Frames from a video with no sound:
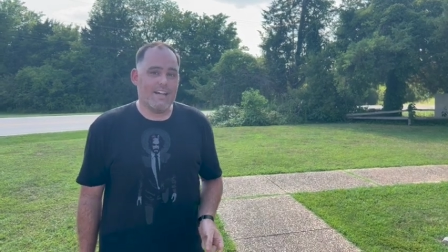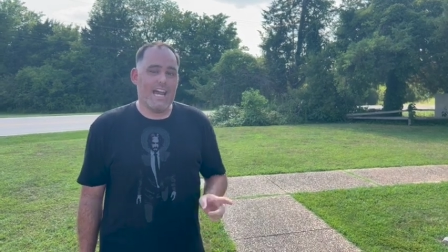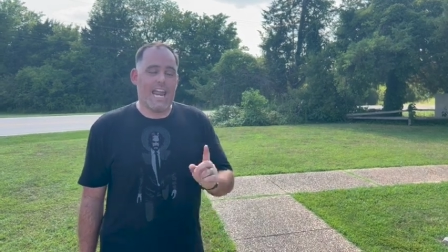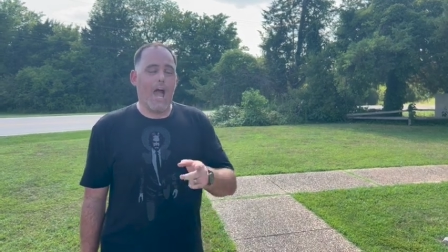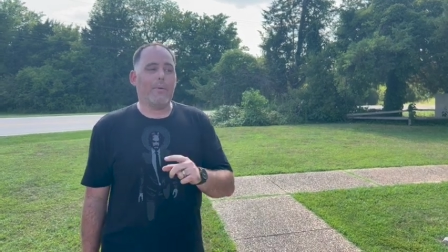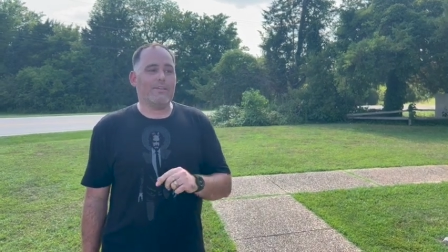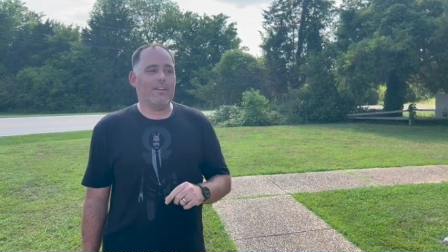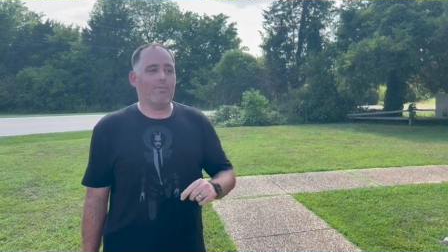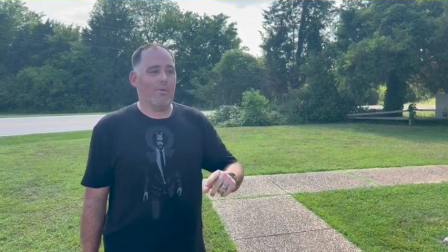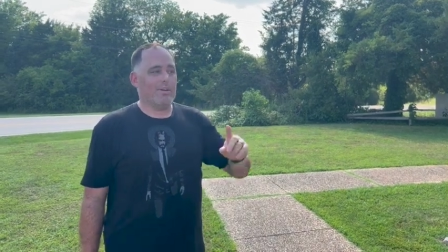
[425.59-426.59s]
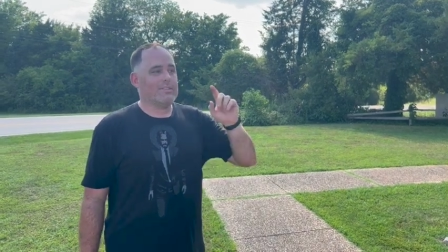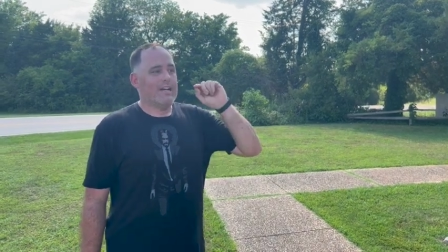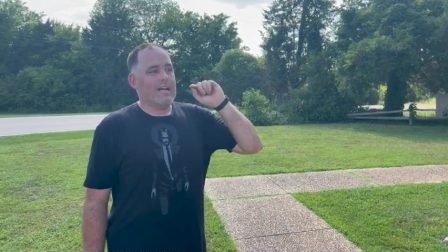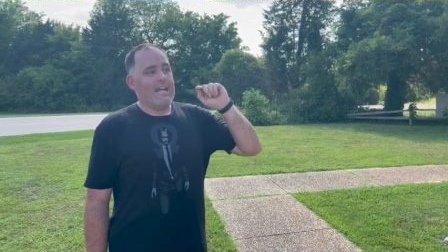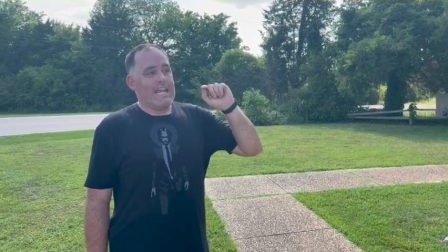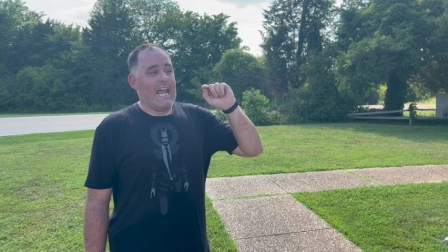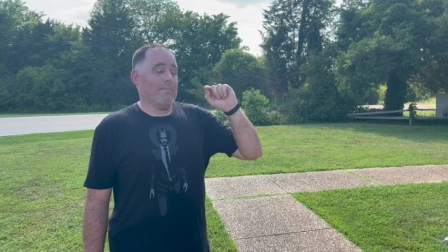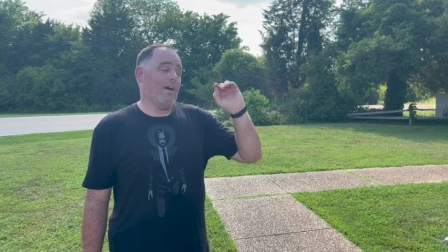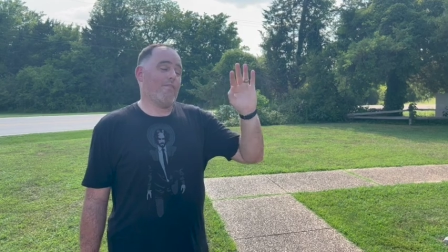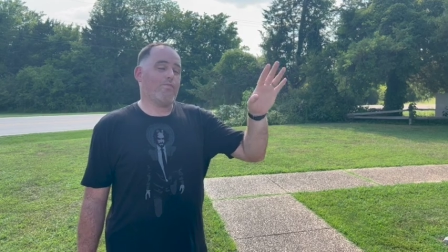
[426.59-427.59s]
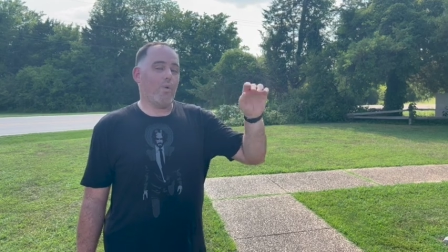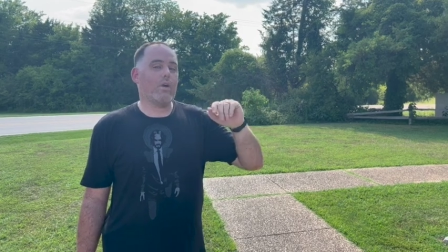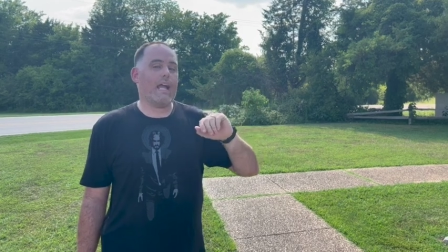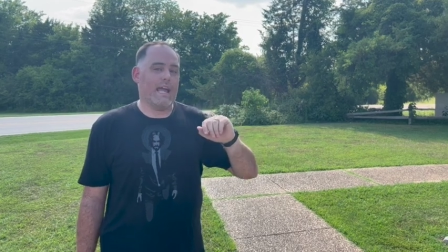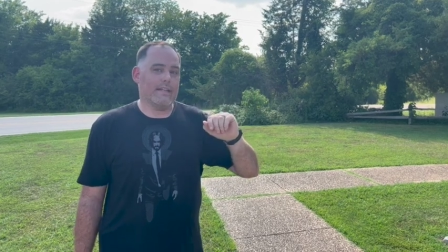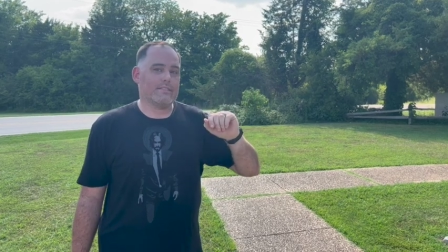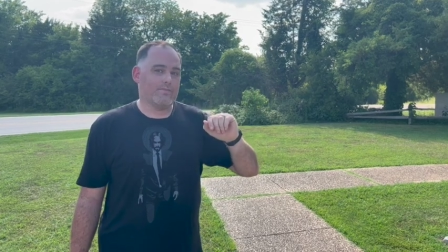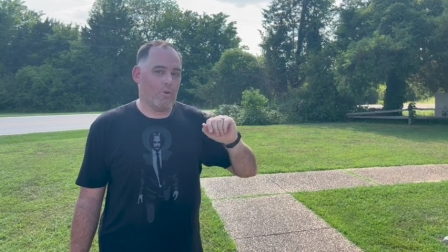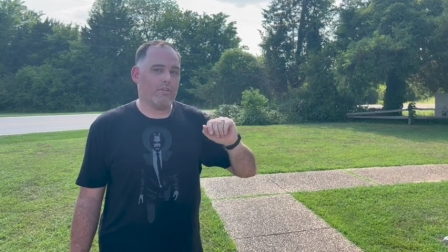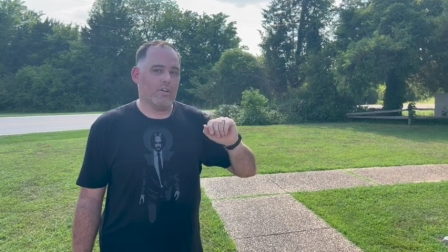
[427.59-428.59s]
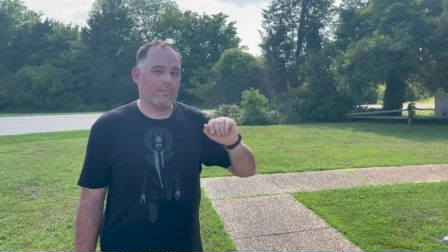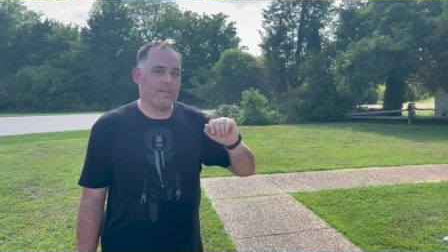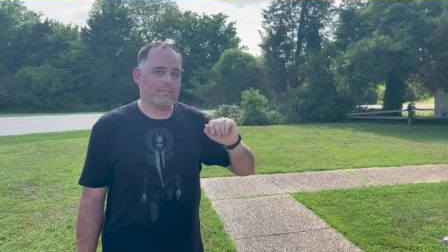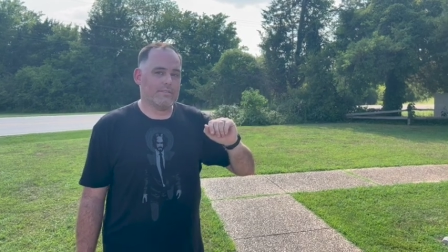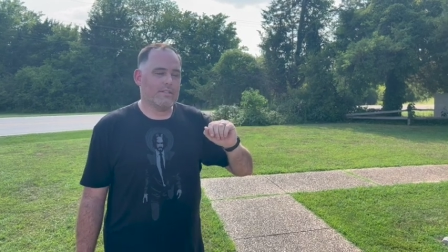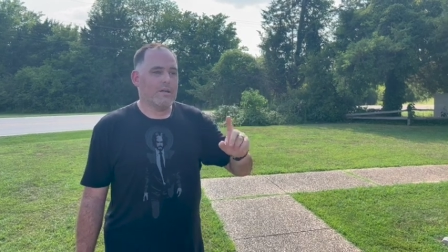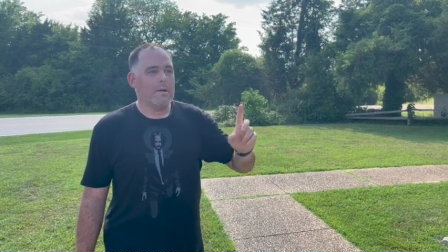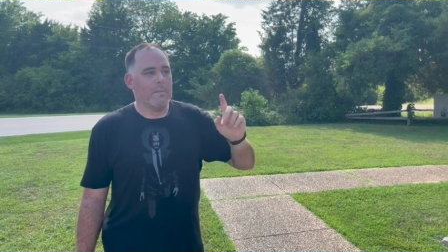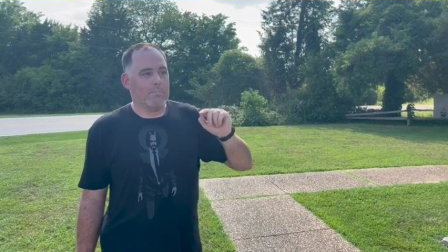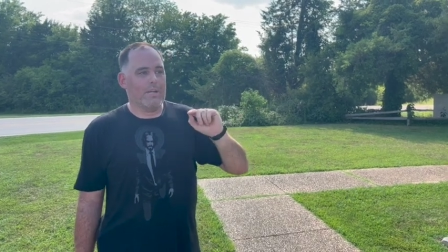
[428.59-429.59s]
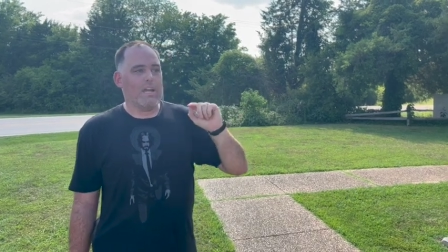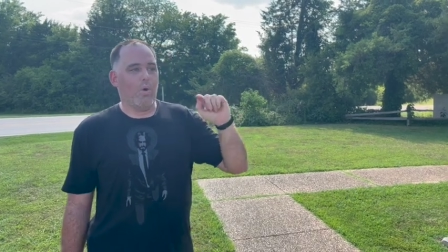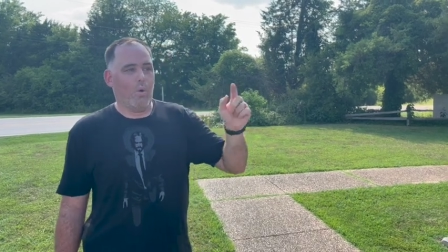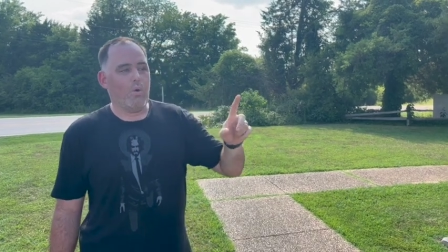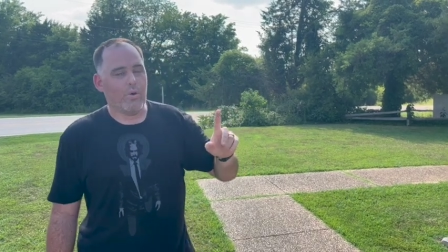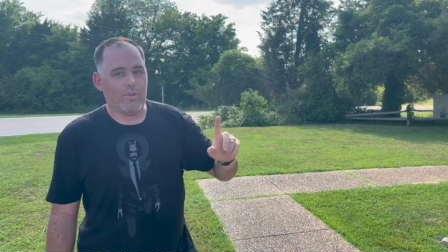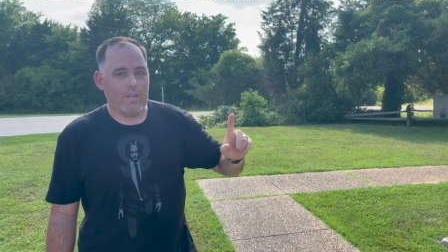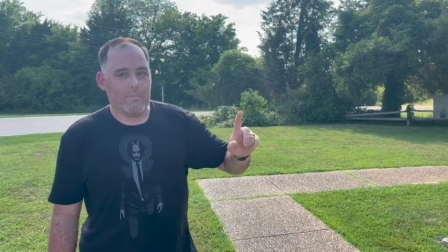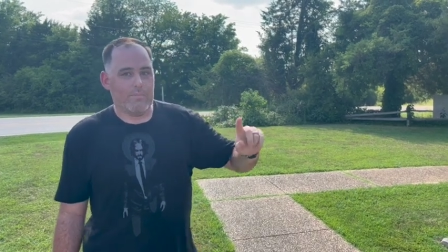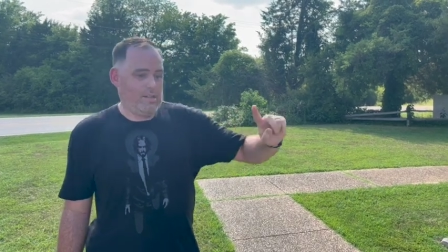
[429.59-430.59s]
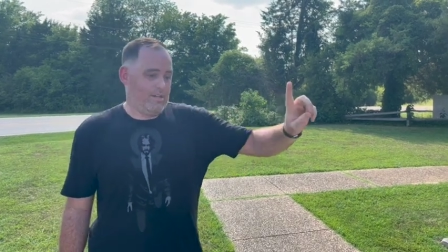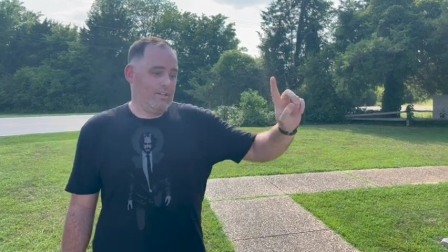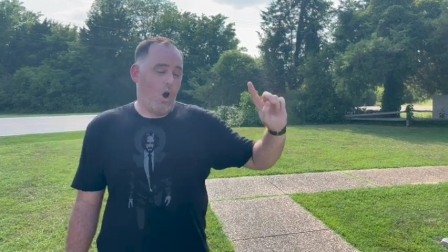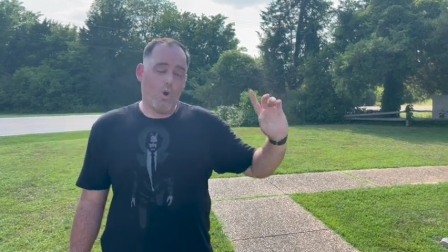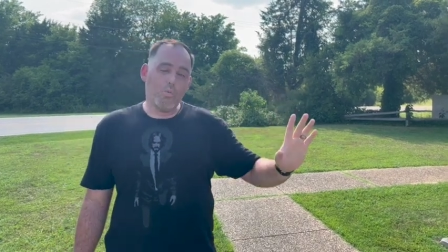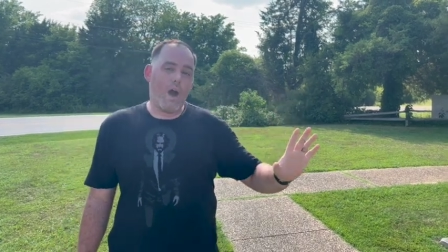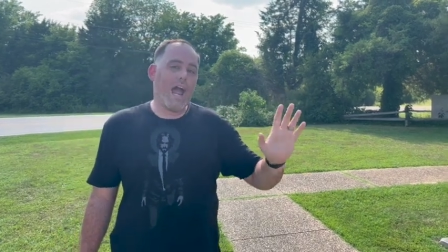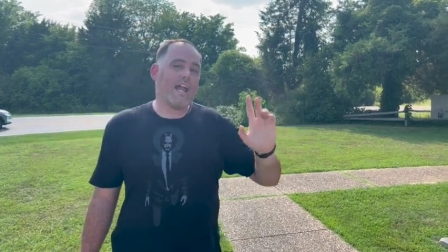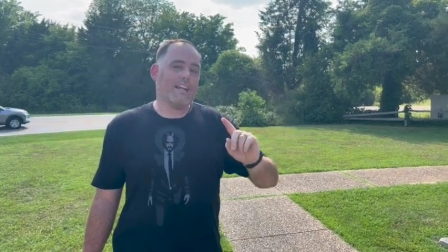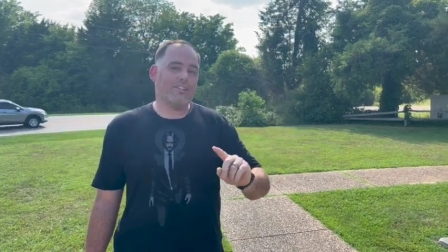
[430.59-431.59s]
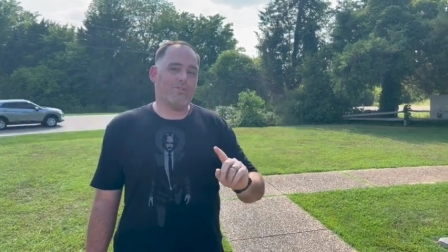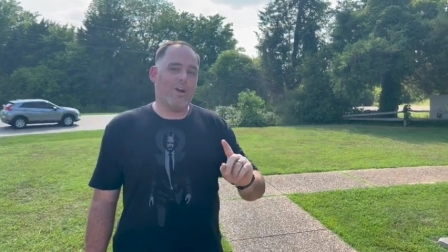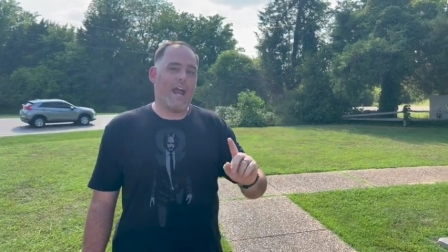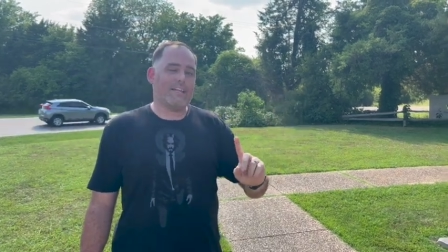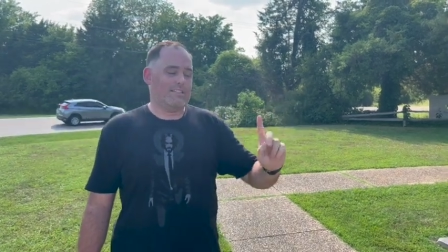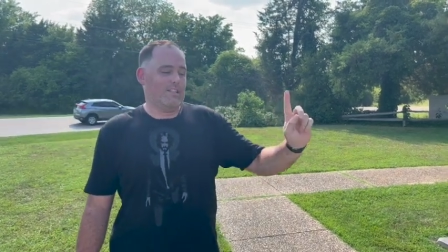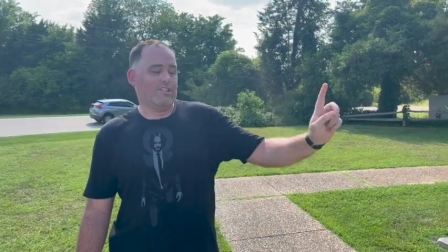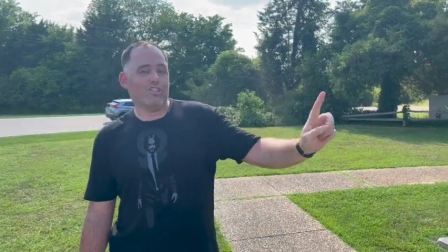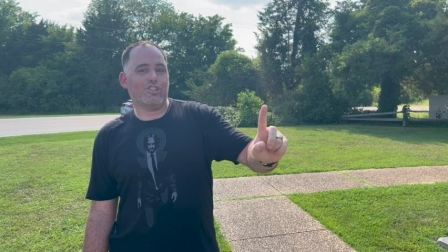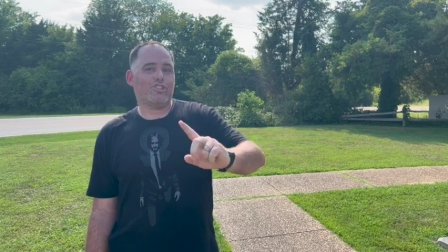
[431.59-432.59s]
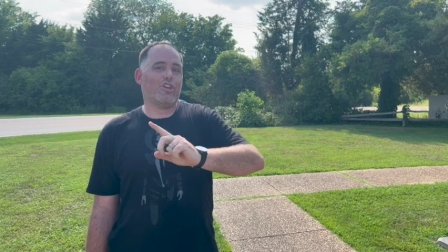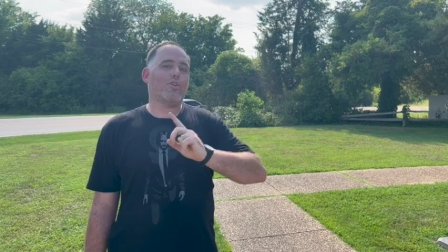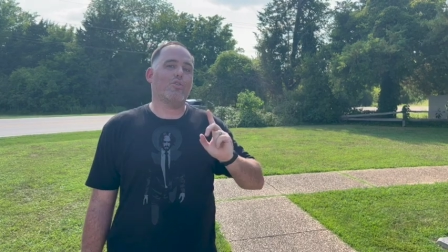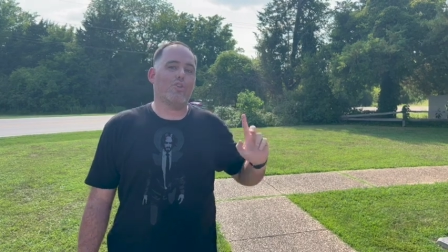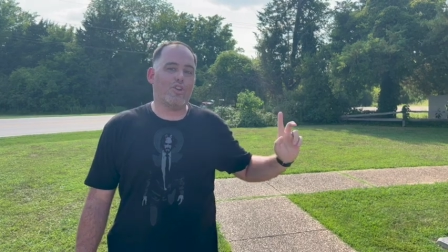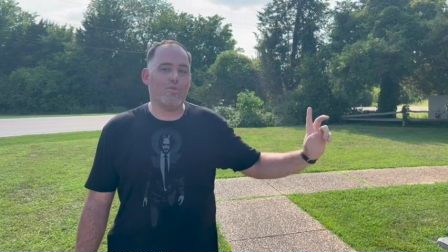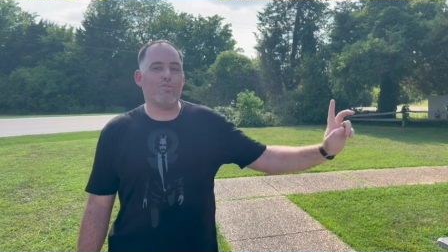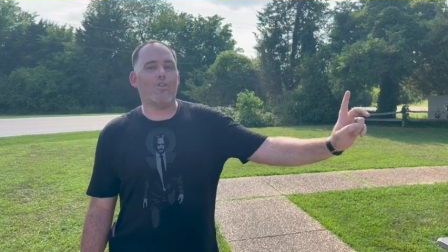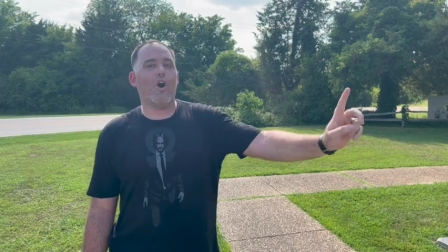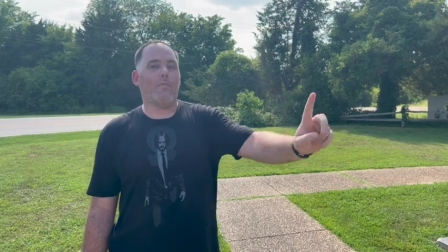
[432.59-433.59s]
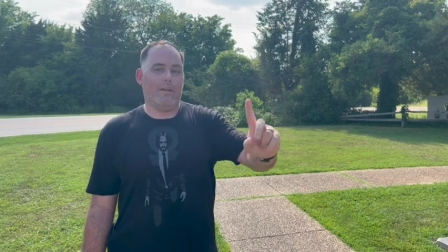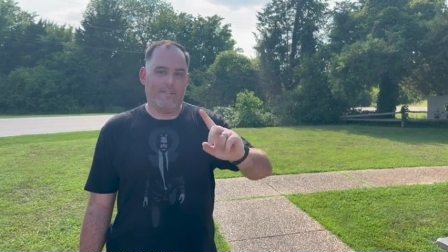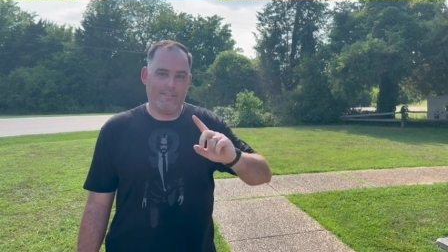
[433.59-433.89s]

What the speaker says: And how he did it was, he had about 4 cannons, 4 artillery pieces, but he ordered them on wagon and tracks to circle the Union Army